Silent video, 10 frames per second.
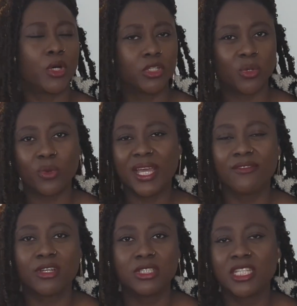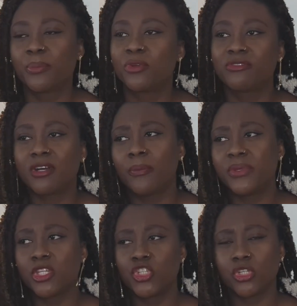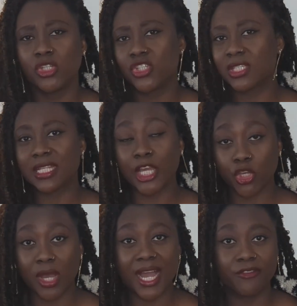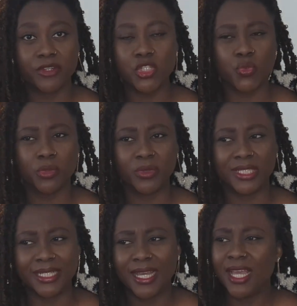on or whatever on their profile picture, just like your average woman.